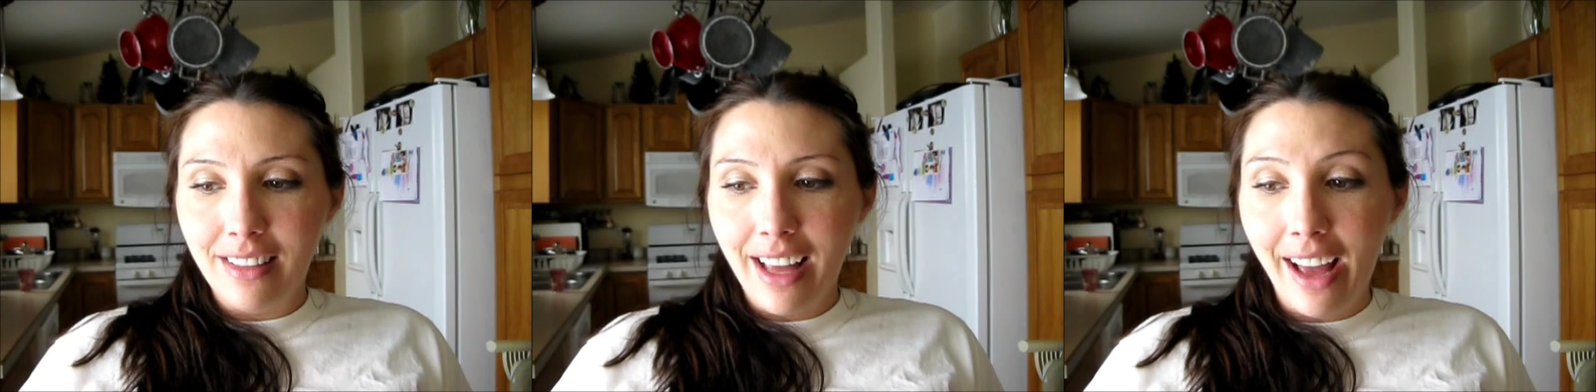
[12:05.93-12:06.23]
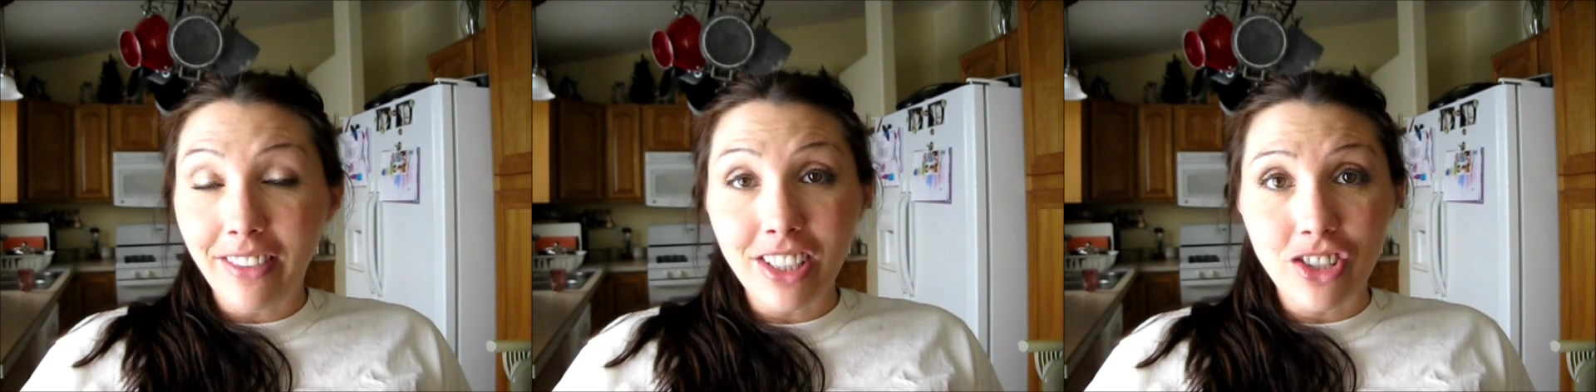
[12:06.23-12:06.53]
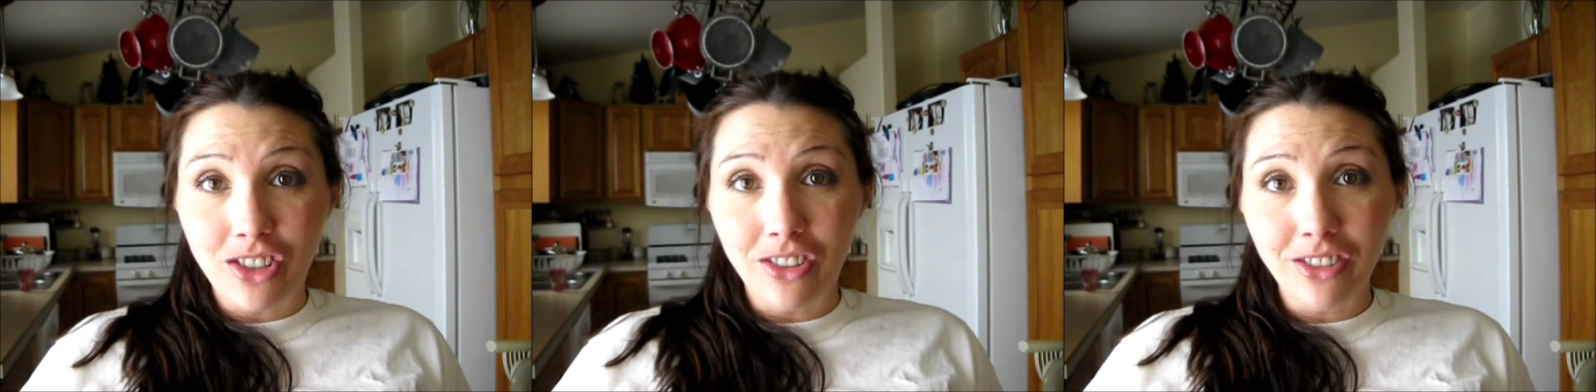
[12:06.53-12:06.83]
having a
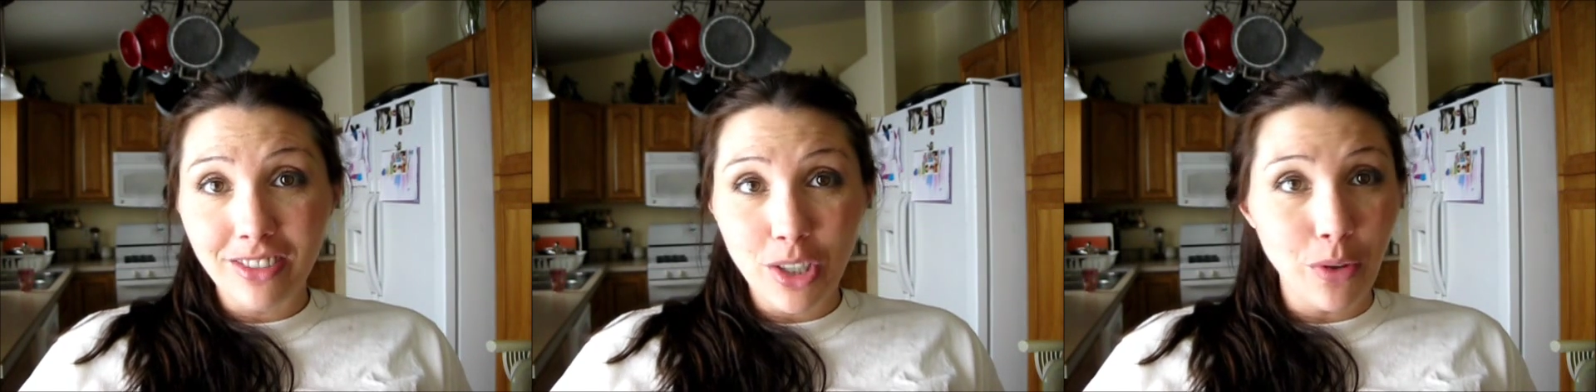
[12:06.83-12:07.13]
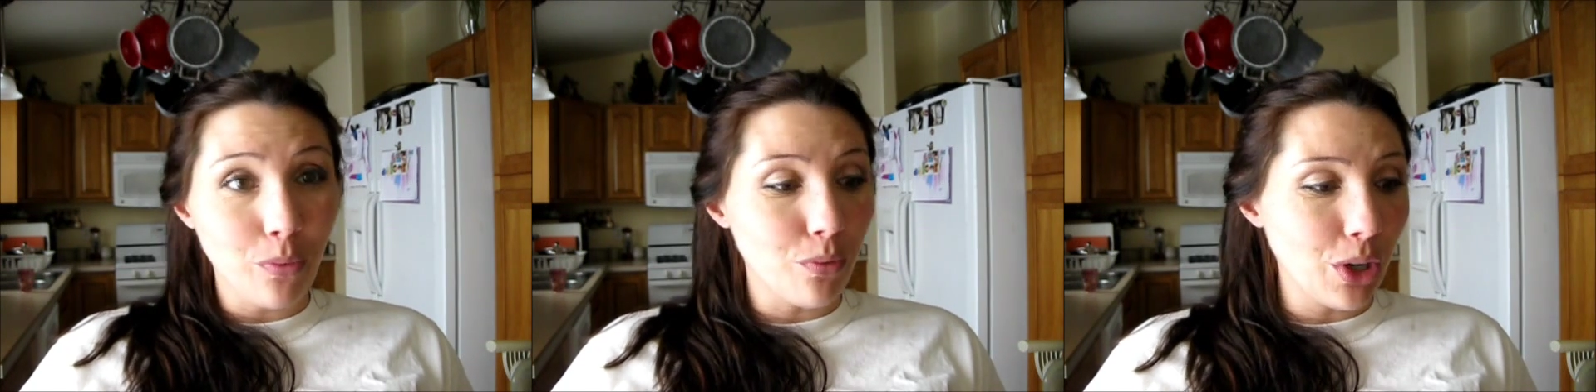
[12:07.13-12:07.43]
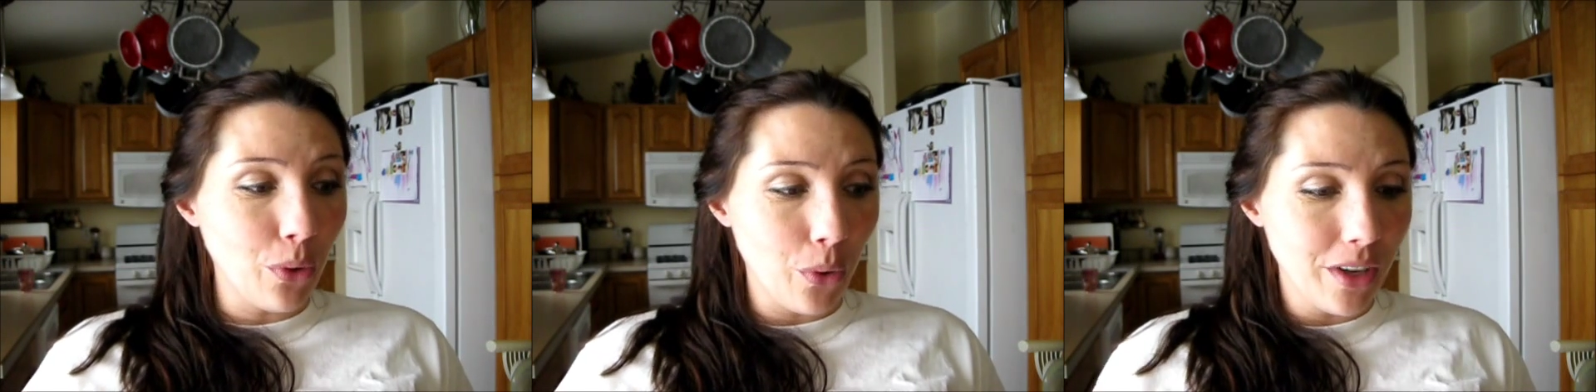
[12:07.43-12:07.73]
journal to
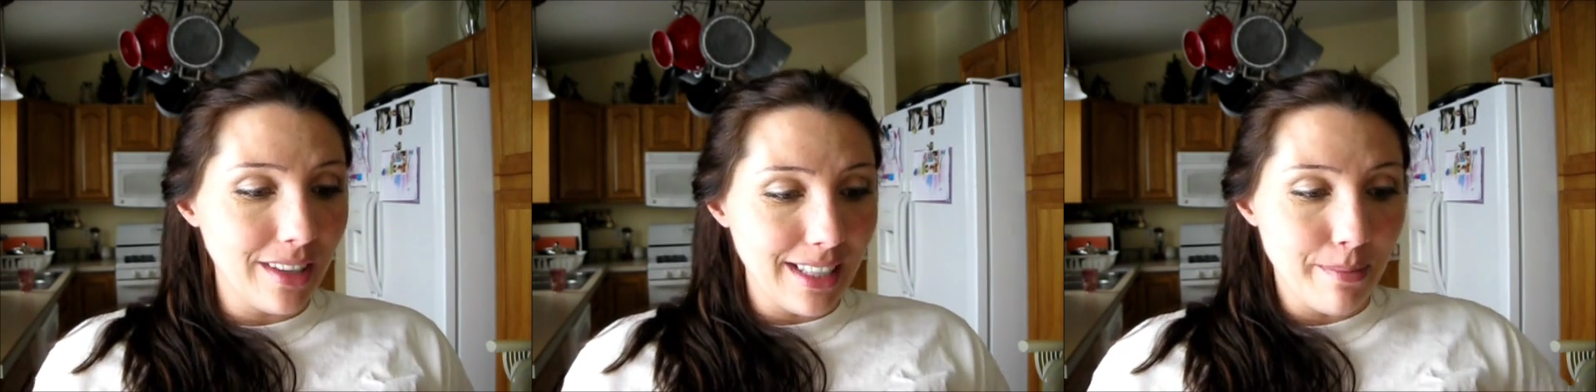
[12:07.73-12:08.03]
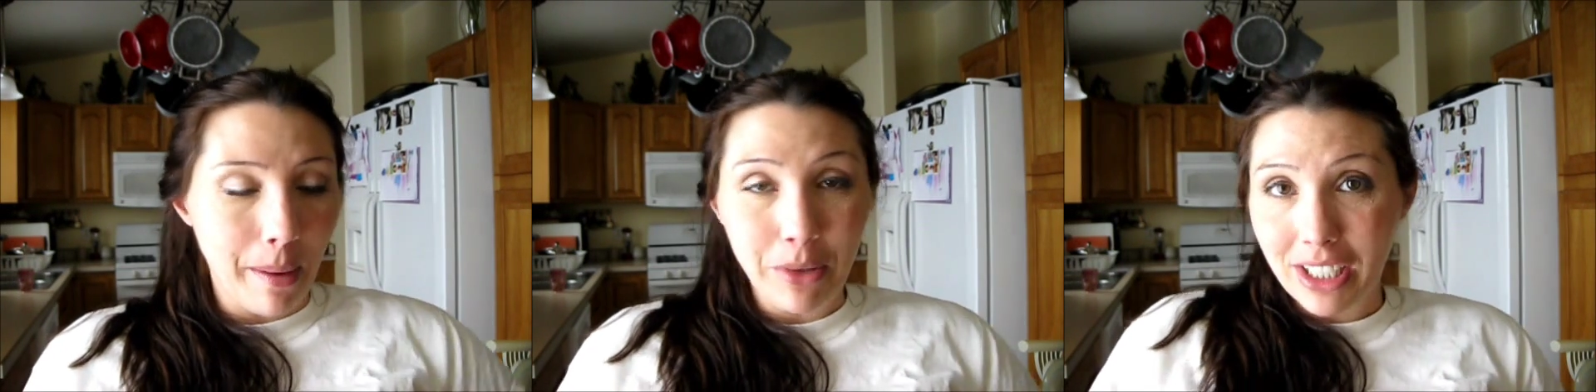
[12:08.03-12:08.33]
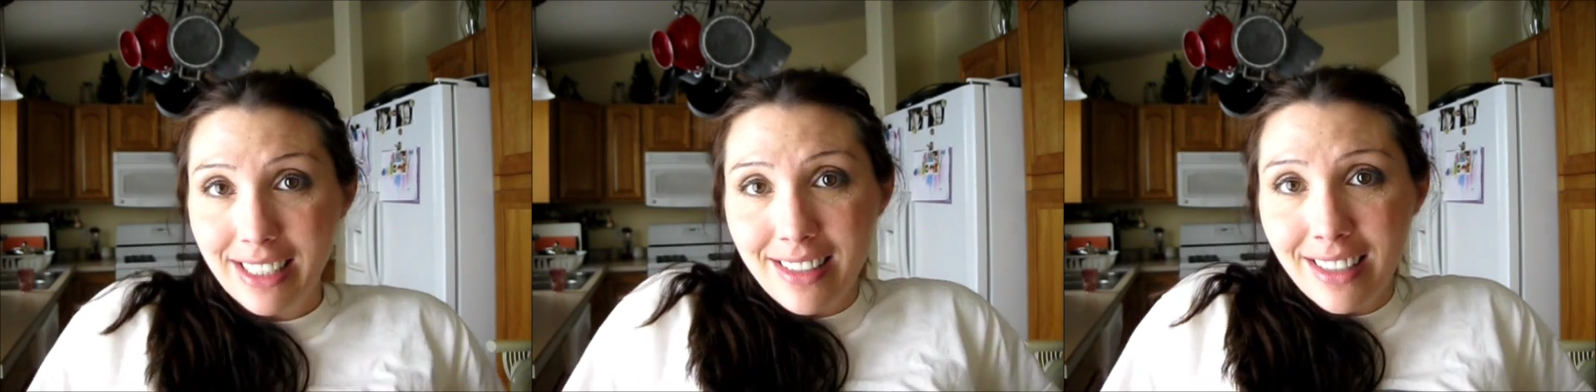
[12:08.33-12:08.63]
record these
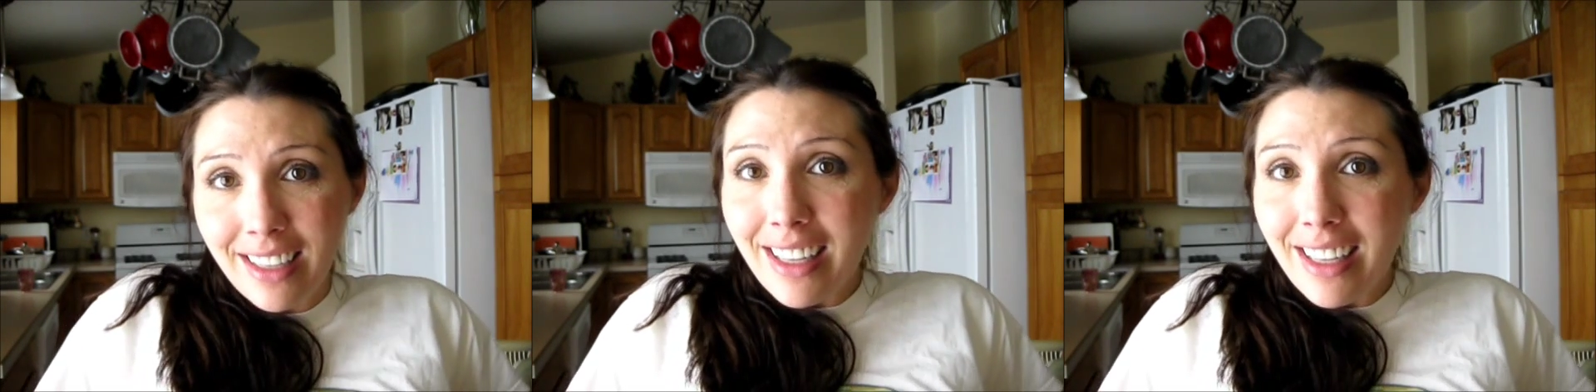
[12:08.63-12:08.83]
memories